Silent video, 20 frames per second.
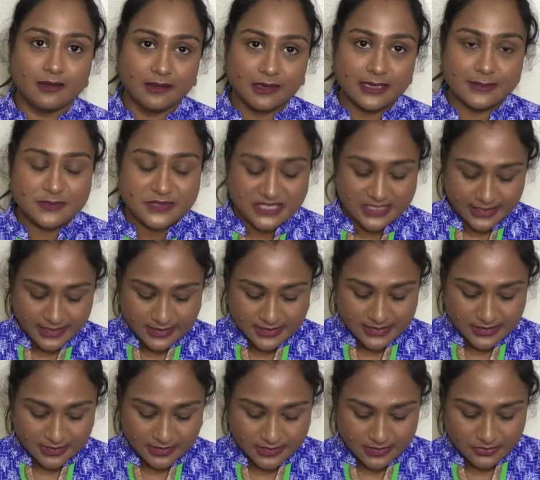
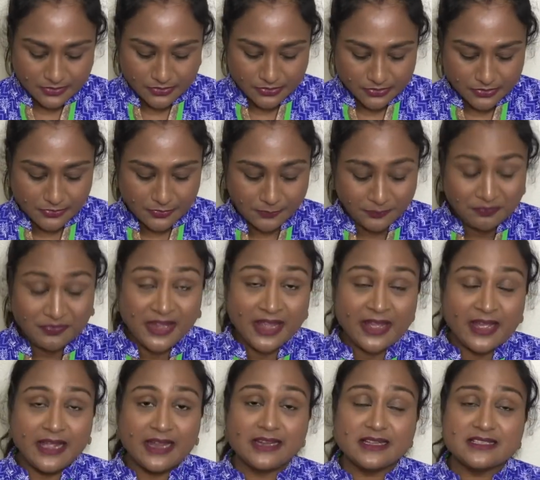lipsticks so
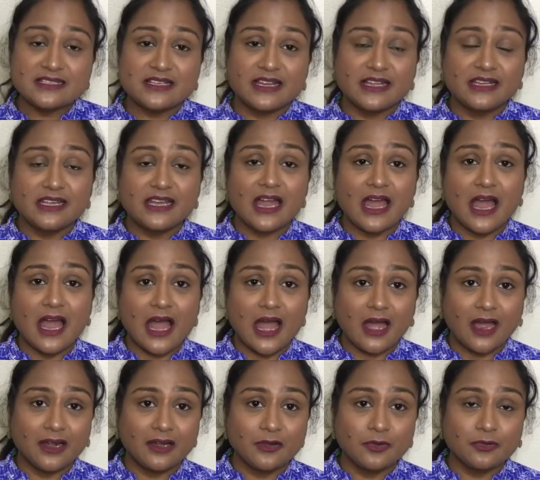it is really
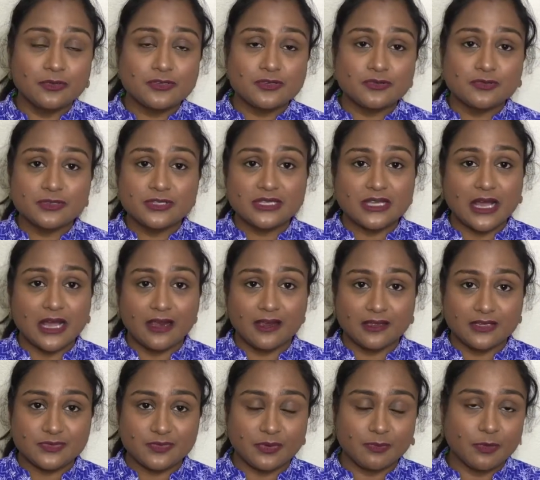hard to choose
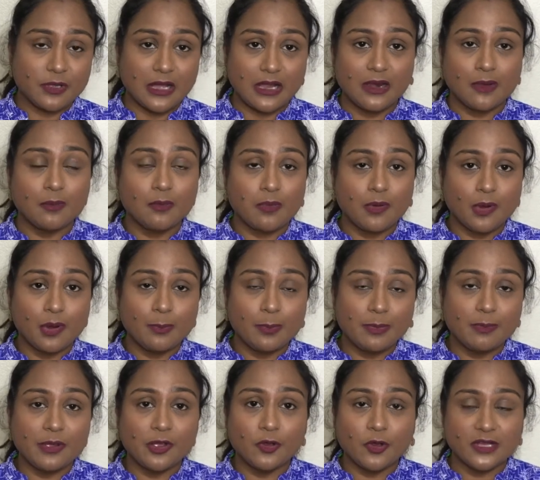colors from Colourpop
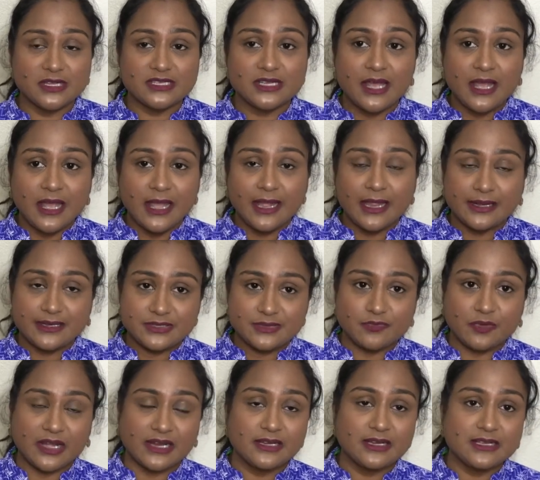because it's
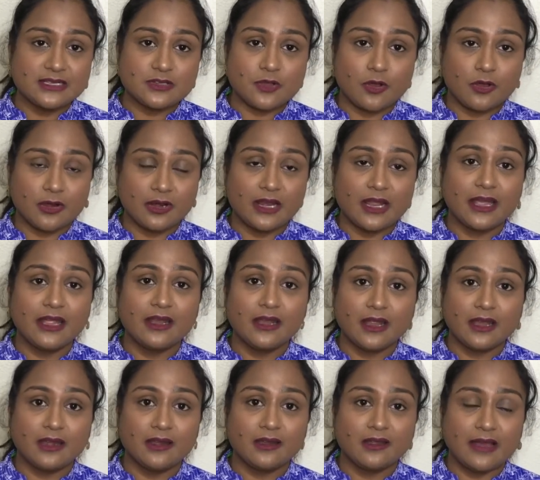one is online
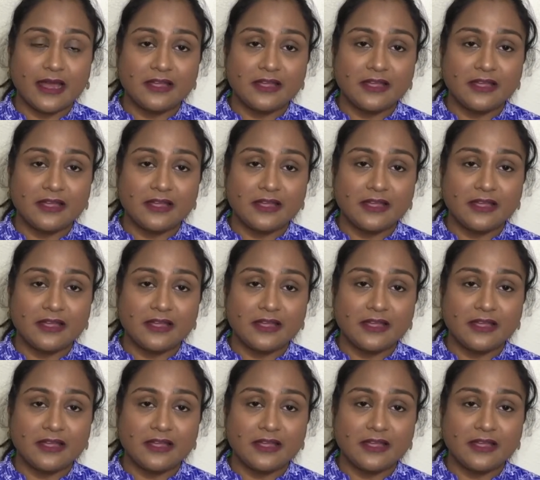and uh,